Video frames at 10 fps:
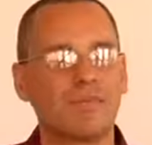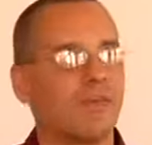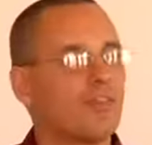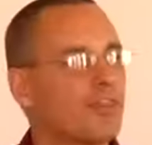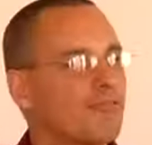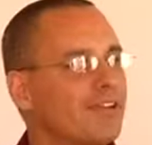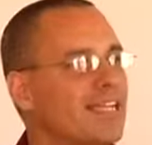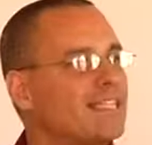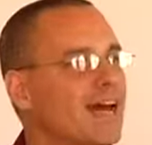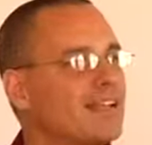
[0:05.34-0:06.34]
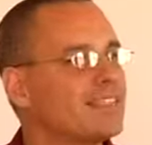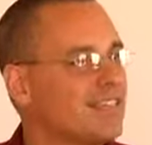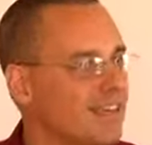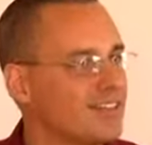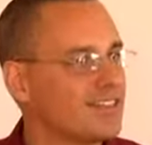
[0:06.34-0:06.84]
about the three Dan
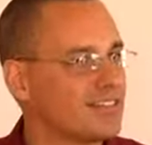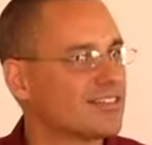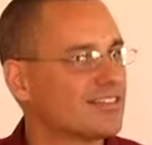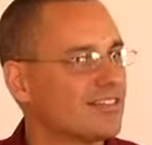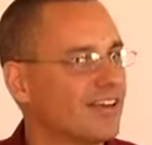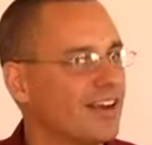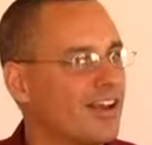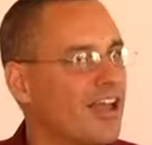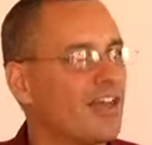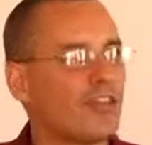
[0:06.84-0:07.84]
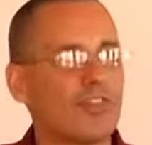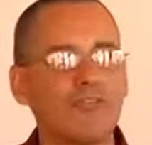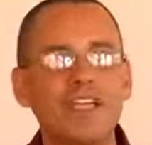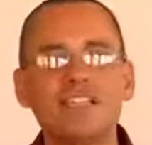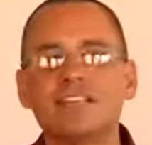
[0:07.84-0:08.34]
Tians, right? The
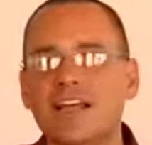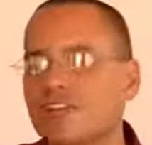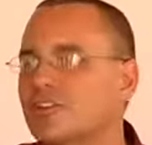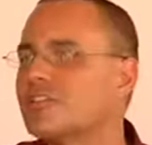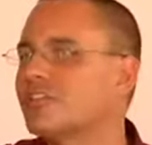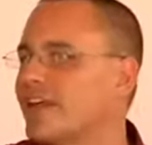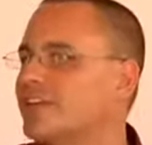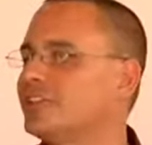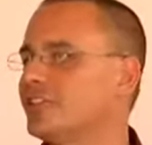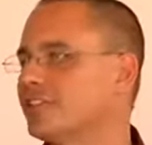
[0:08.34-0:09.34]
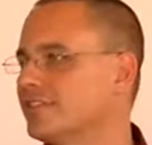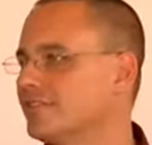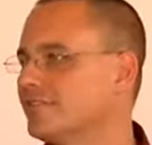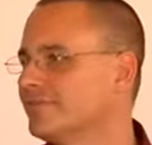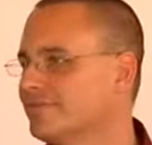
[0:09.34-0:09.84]
three centers of energy.
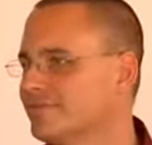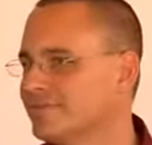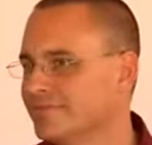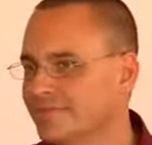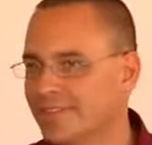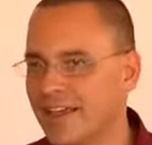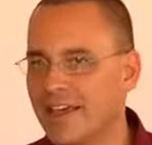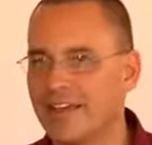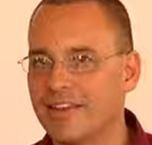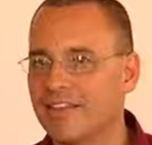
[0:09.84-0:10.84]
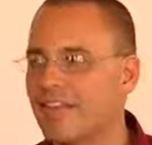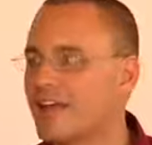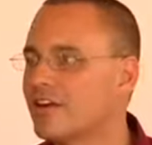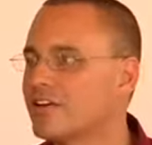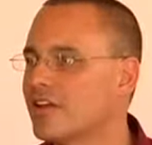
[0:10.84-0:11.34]
And they
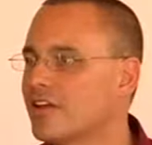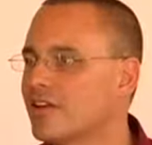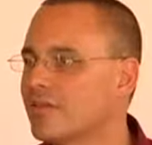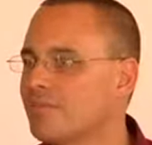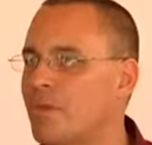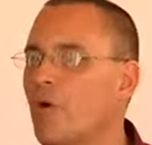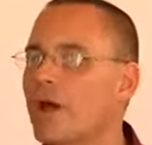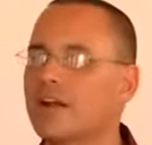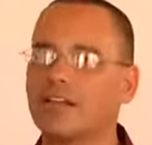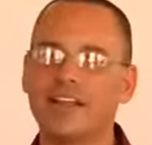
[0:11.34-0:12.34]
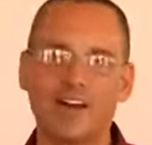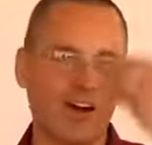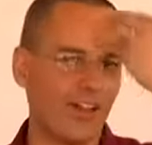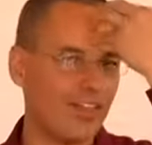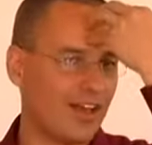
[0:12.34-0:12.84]
are poetically
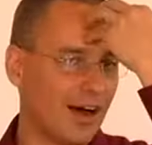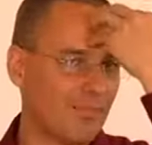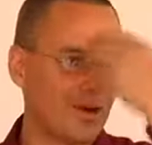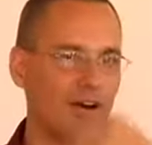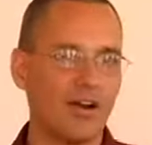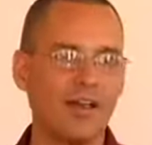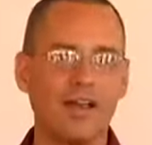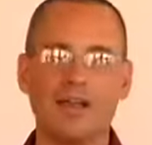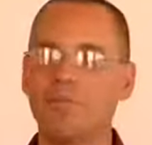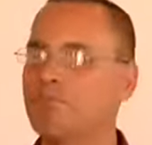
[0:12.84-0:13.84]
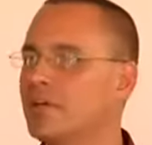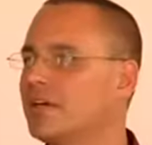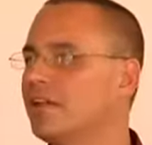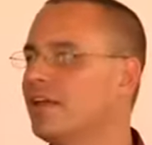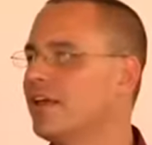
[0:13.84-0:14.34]
called the upper,
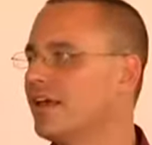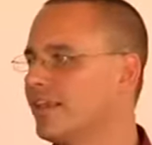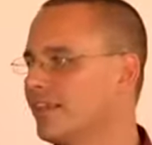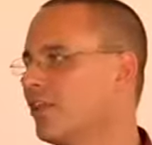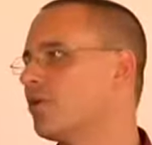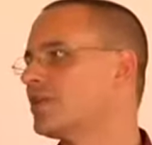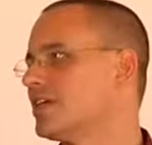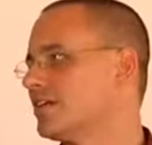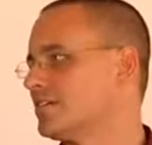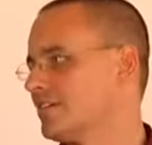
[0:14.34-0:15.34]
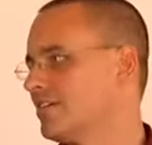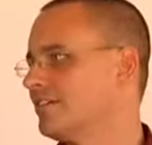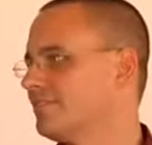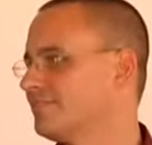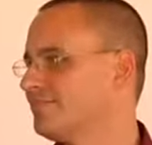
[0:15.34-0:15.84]
middle, and lower Dan
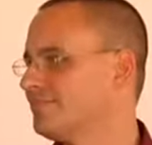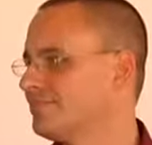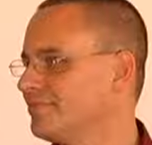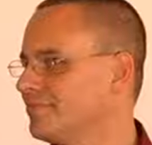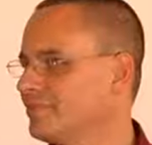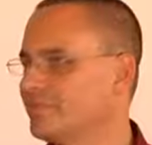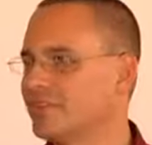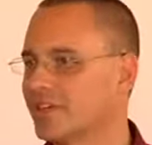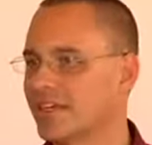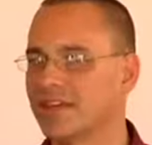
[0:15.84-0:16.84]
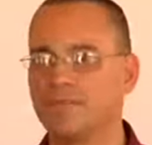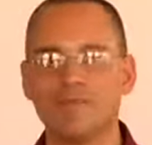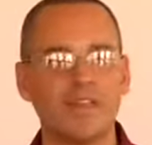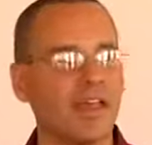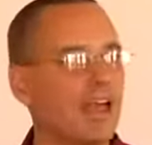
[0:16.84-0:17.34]
Tian. Okay?
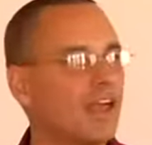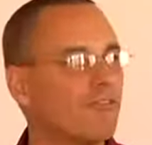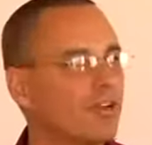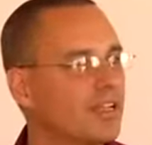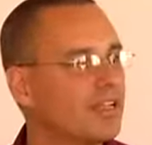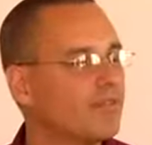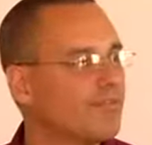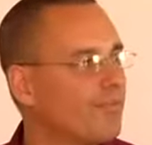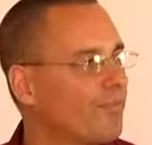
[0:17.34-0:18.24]
And really,